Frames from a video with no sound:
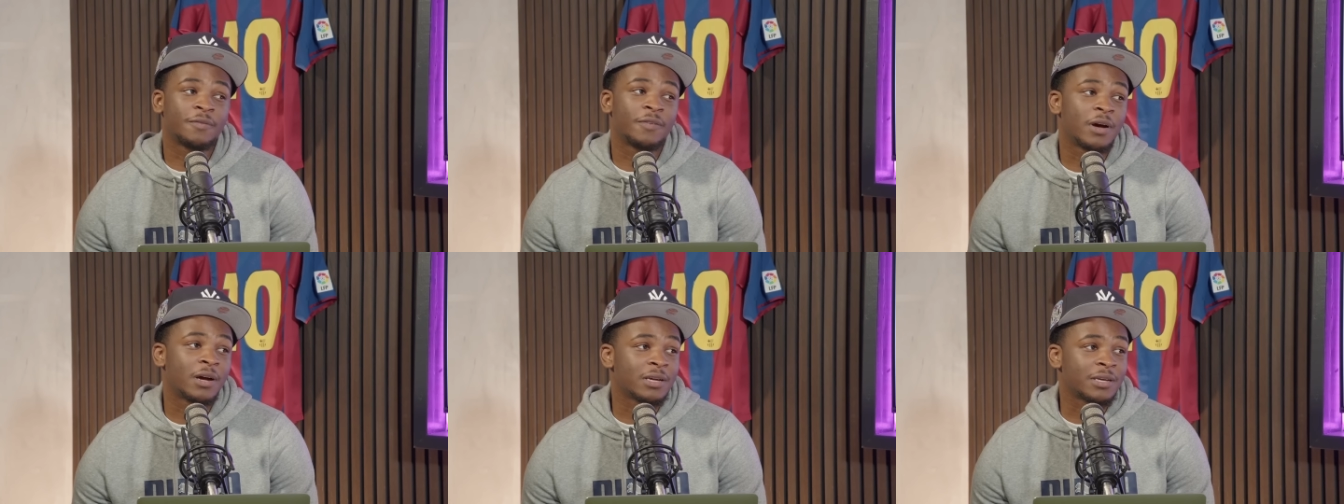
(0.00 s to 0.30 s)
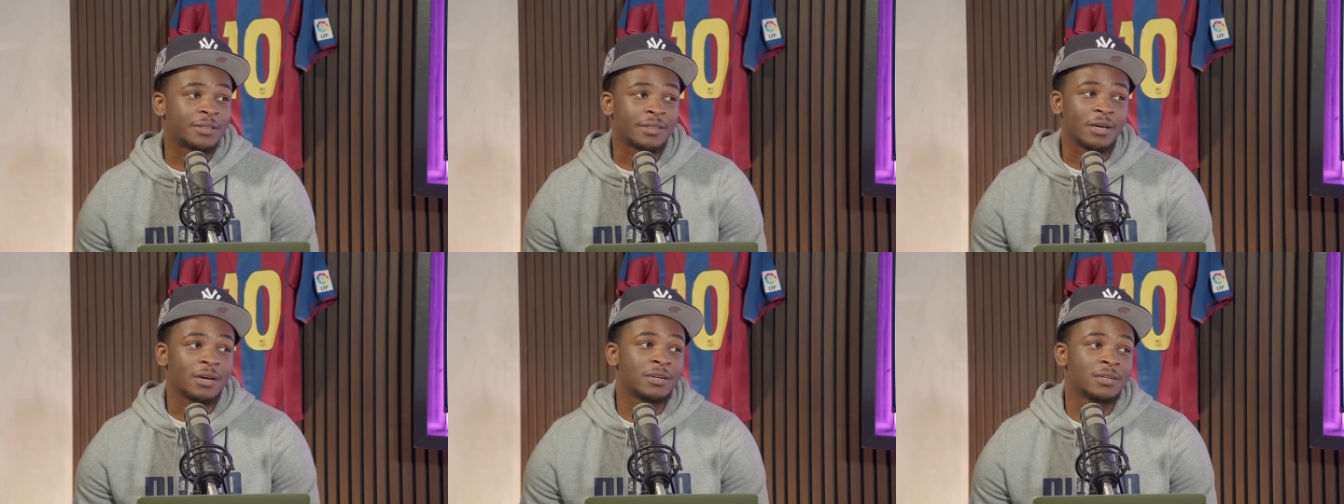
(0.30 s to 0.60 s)

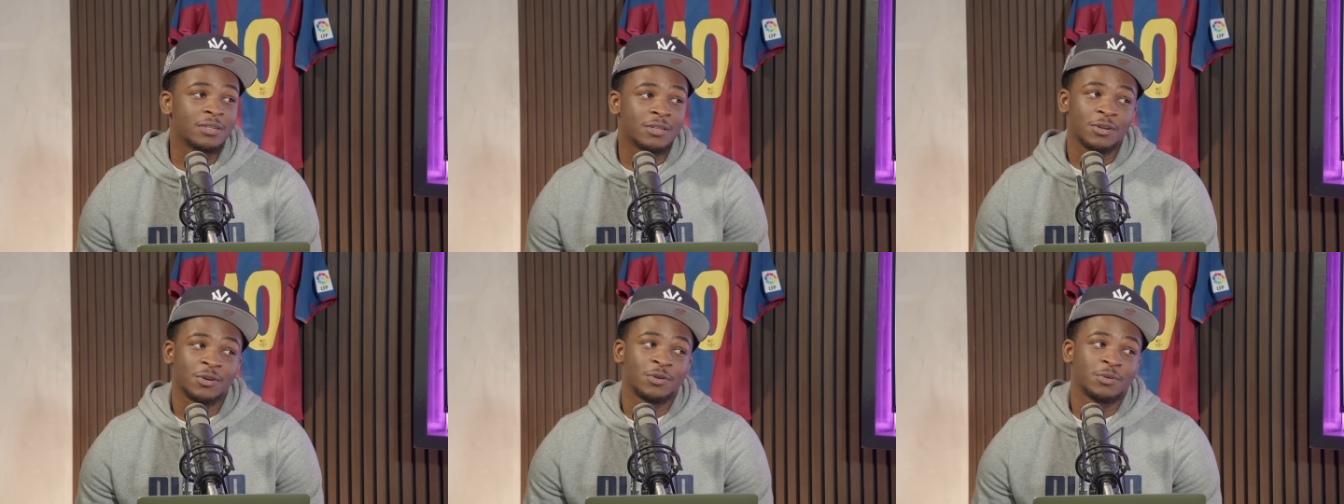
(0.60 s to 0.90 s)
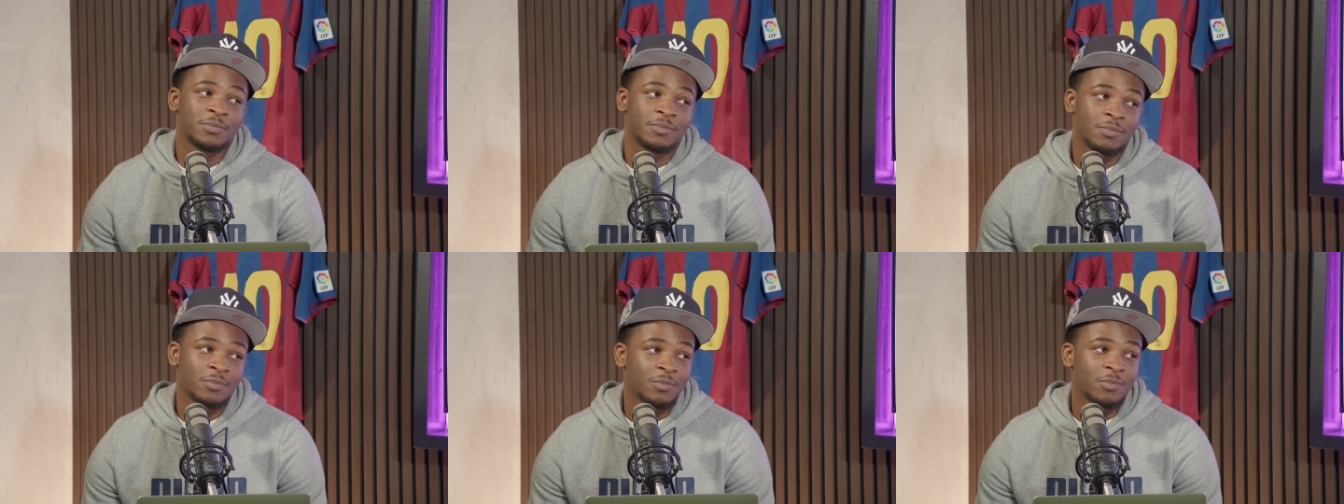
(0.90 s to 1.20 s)
Fergie third, you know.
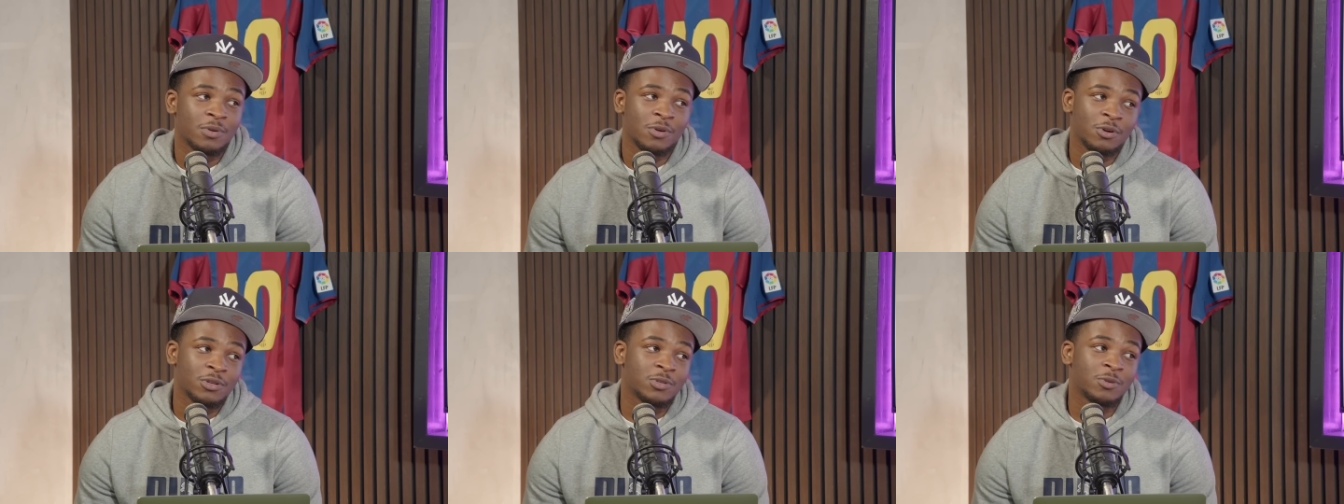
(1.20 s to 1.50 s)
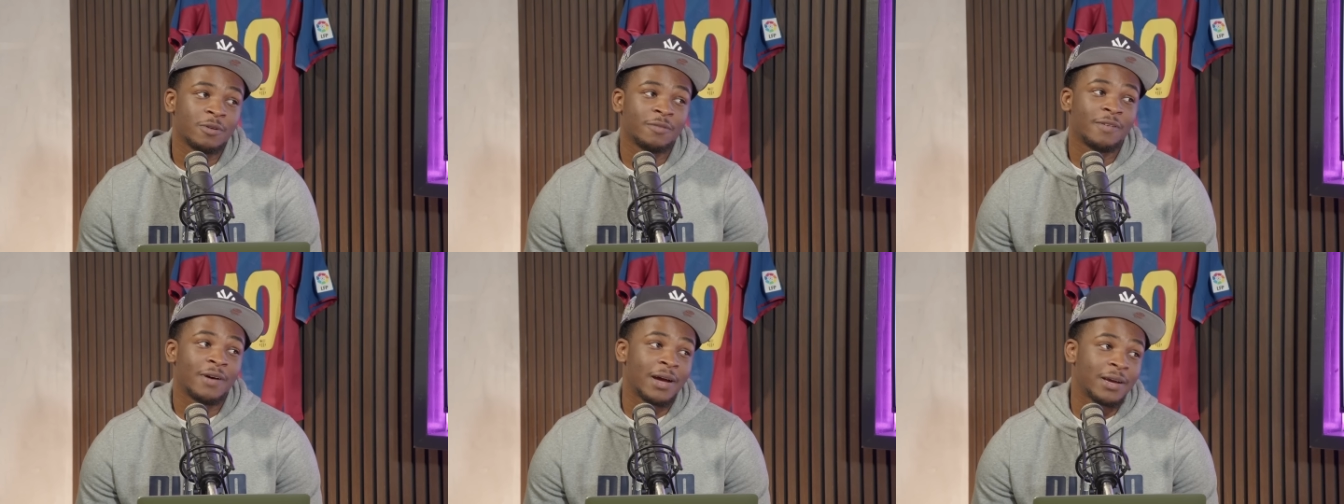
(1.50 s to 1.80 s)
Got
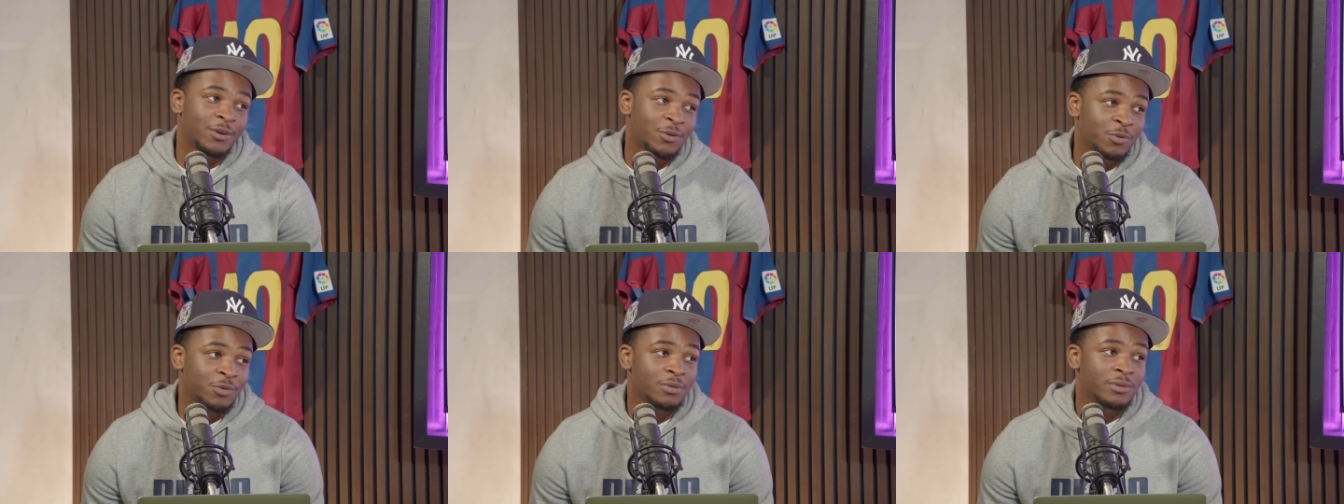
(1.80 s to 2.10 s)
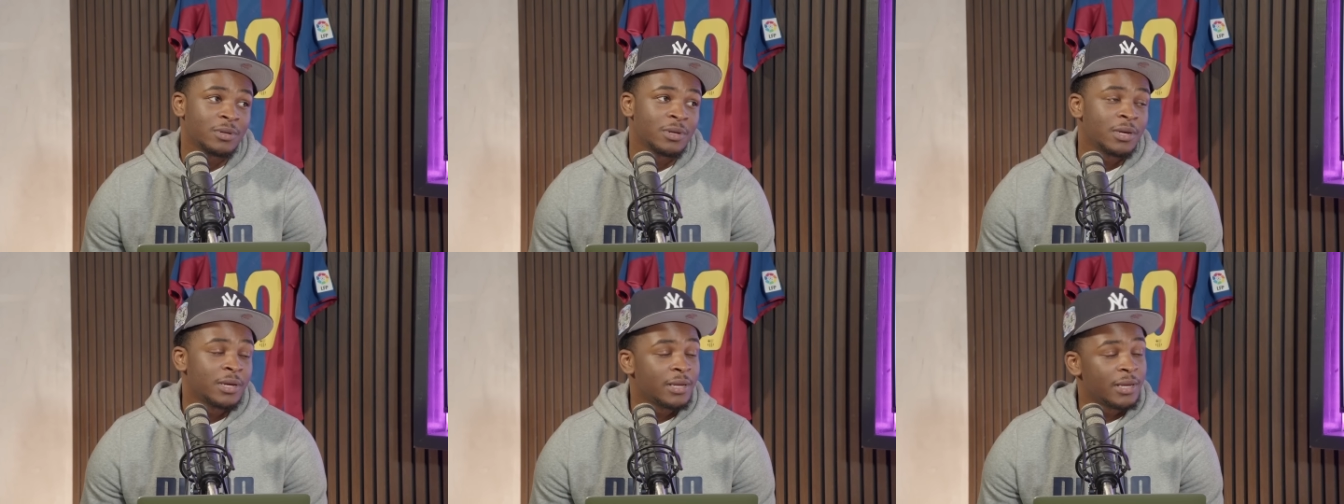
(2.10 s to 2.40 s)
to a final.
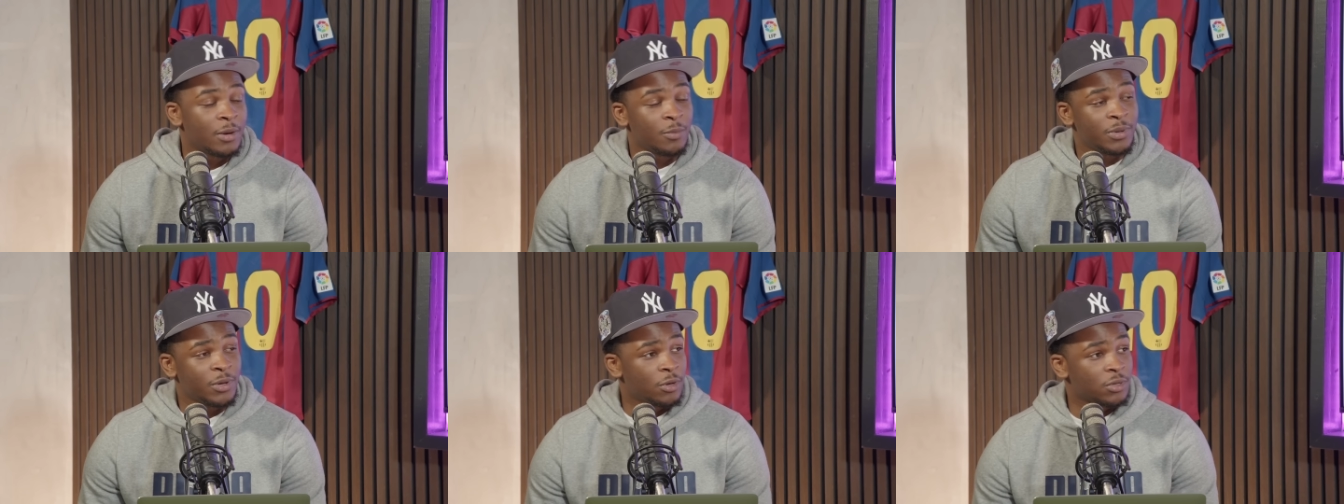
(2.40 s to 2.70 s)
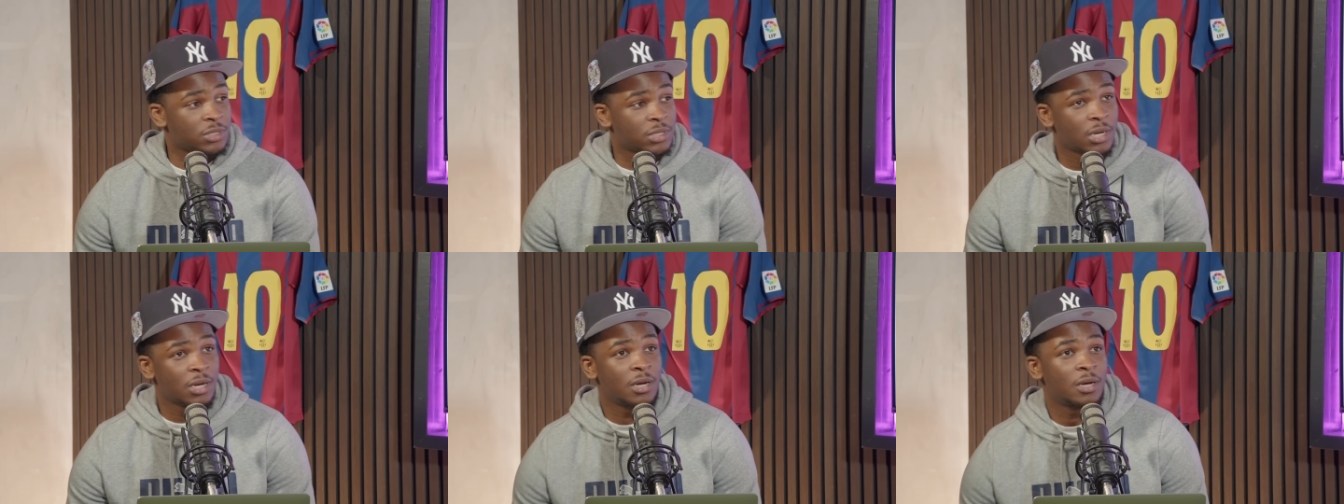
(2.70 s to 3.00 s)
Really? Yeah, we
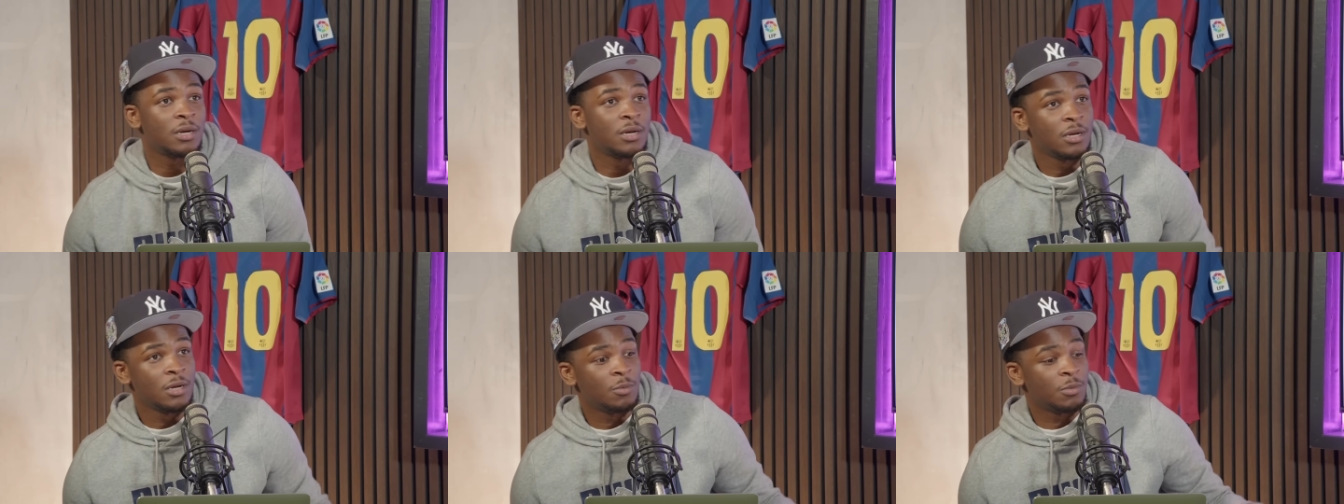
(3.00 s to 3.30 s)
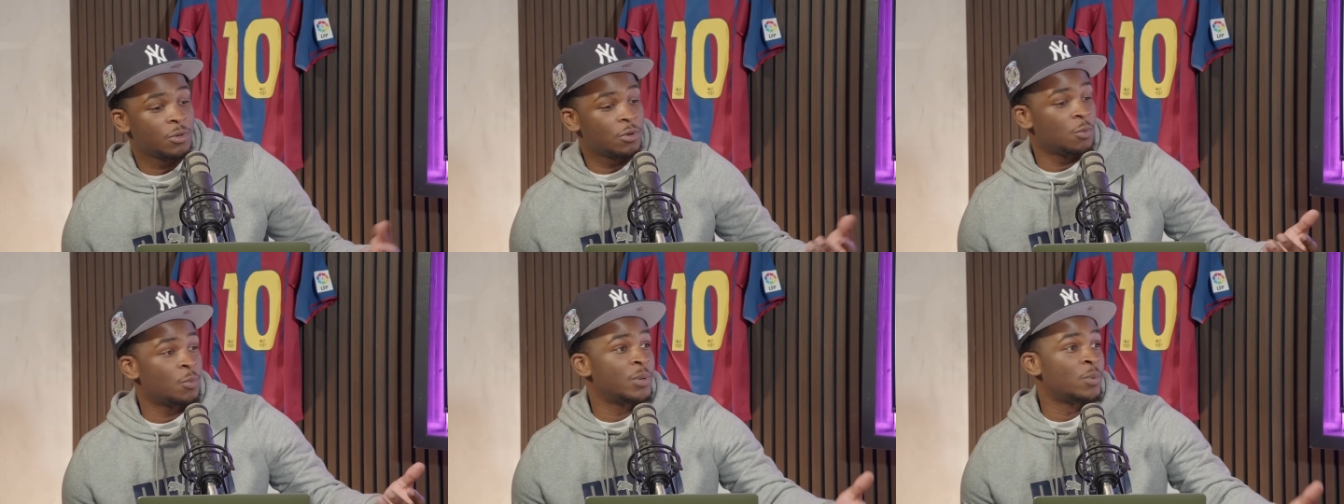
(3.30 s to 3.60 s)
got to.
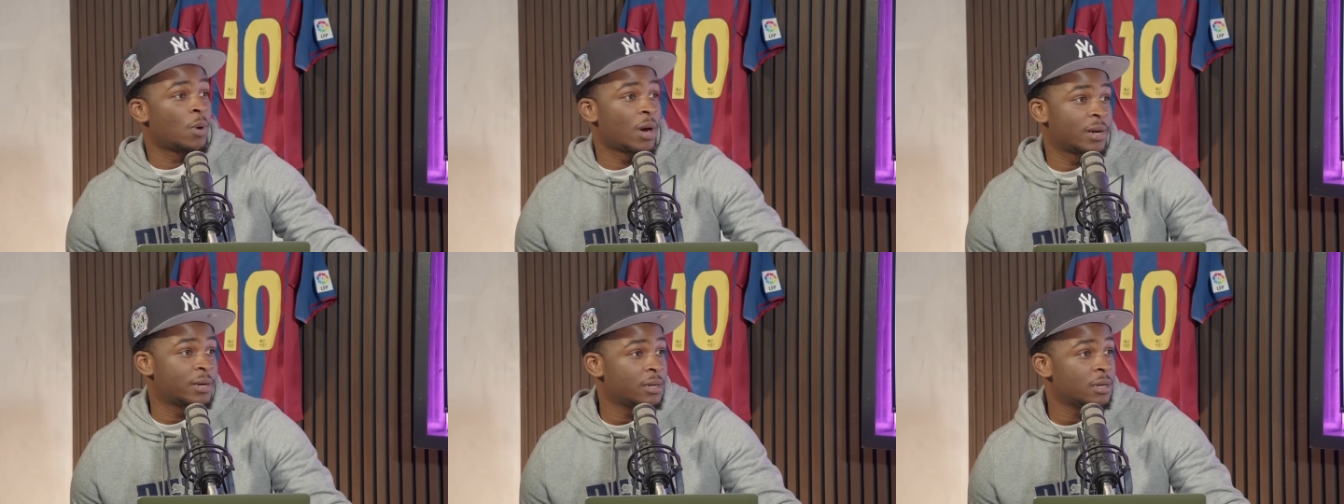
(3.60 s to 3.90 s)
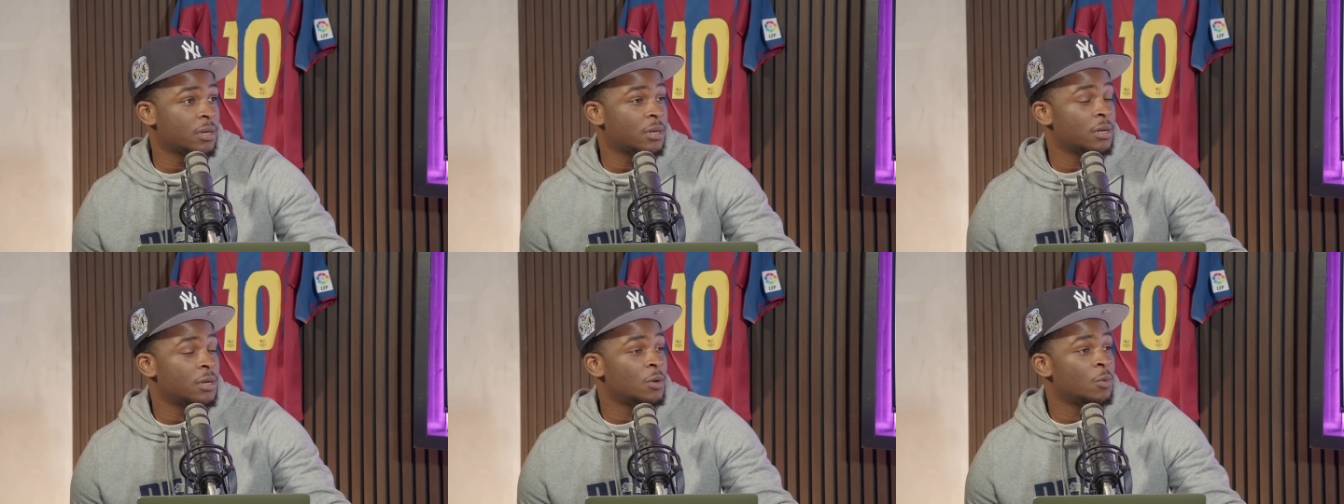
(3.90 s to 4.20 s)
No, we, we, oh, won. Oh,
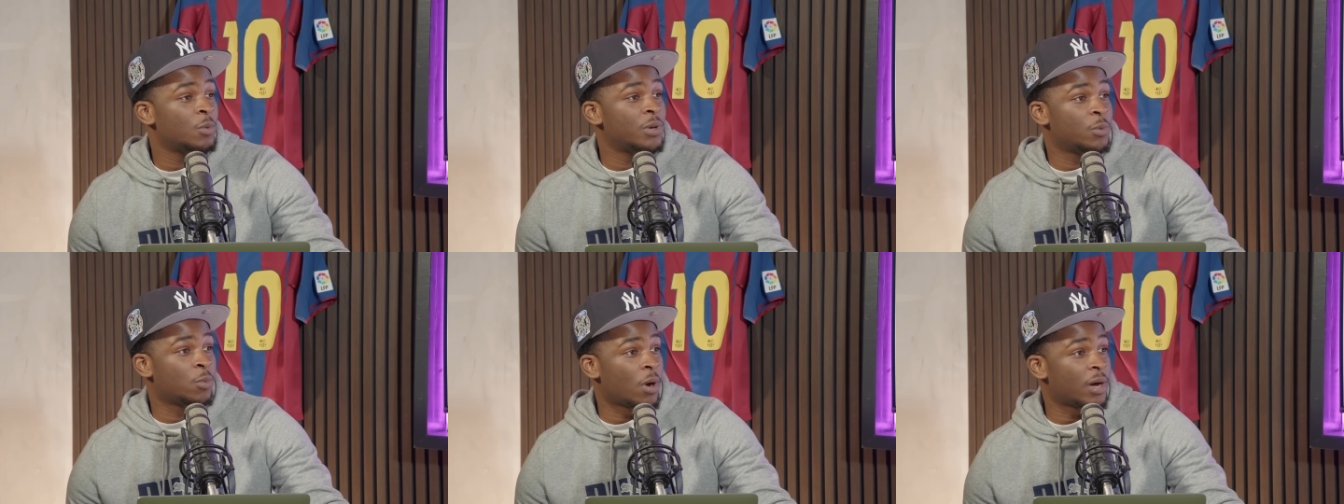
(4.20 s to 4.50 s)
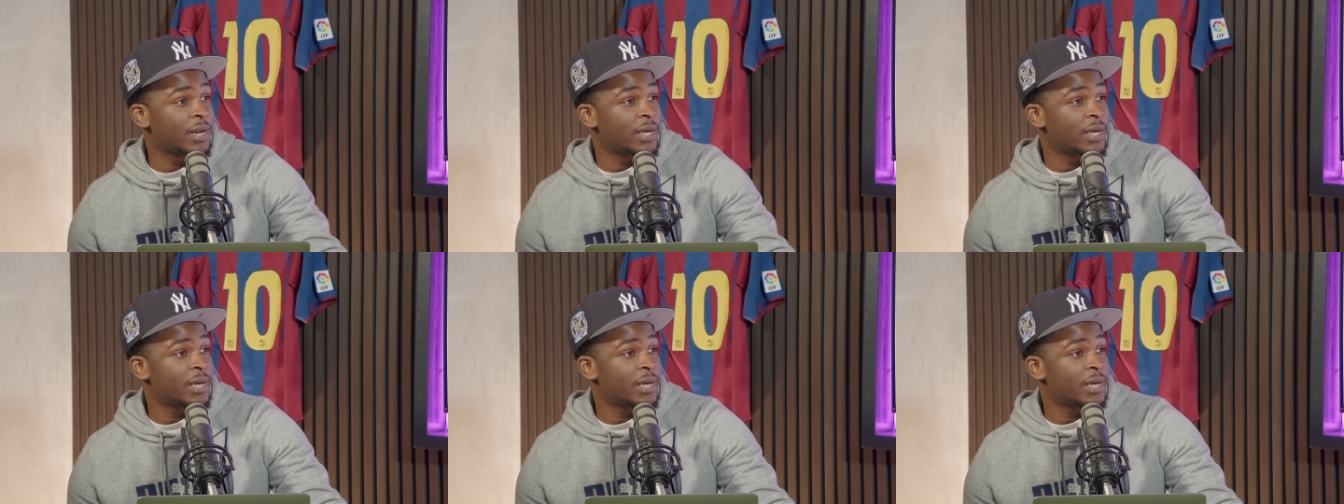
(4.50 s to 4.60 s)
do you know what? We won